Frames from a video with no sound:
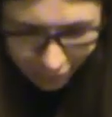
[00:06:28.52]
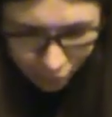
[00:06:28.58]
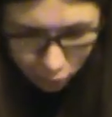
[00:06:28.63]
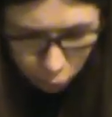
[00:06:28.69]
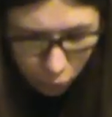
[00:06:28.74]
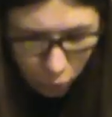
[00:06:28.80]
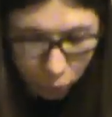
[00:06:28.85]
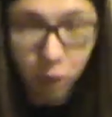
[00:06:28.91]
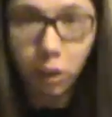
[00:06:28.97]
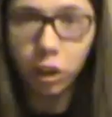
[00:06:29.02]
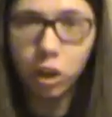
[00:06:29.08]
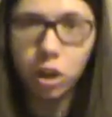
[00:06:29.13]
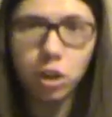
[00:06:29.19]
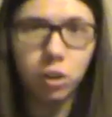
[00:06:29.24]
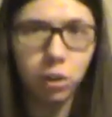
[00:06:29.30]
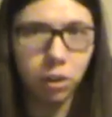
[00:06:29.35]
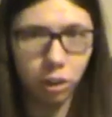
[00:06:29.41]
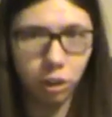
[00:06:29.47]
Well,
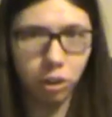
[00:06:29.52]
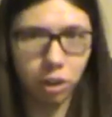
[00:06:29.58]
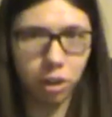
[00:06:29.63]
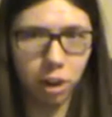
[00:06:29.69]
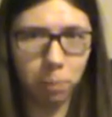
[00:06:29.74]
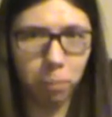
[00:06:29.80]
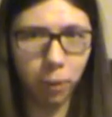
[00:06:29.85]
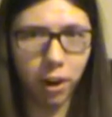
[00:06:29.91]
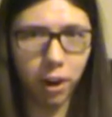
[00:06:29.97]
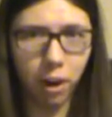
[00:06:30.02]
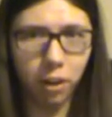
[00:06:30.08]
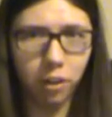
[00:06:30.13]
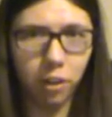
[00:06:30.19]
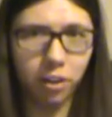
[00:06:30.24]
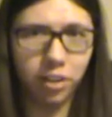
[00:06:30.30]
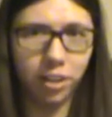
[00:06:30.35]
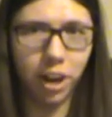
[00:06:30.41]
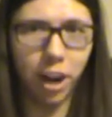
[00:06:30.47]
you're gonna bring on
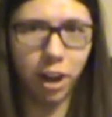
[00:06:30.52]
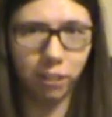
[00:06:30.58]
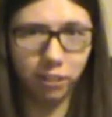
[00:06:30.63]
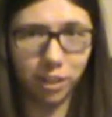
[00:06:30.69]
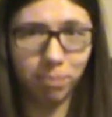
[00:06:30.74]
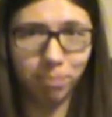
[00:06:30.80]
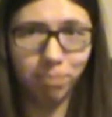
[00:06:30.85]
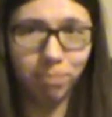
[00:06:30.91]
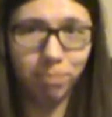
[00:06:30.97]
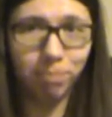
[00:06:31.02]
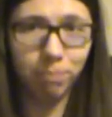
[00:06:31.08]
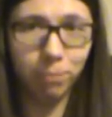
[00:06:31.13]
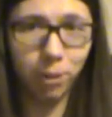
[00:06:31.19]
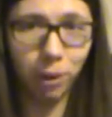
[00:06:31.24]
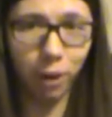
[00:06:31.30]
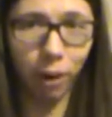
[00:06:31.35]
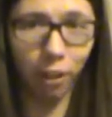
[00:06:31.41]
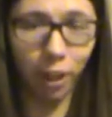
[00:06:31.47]
yourselves.
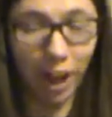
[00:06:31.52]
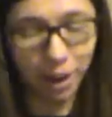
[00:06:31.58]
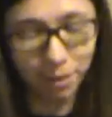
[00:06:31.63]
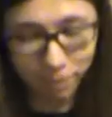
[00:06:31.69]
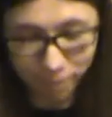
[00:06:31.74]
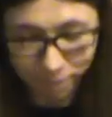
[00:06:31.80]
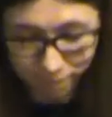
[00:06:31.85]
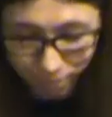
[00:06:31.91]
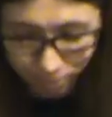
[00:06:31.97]
You know that.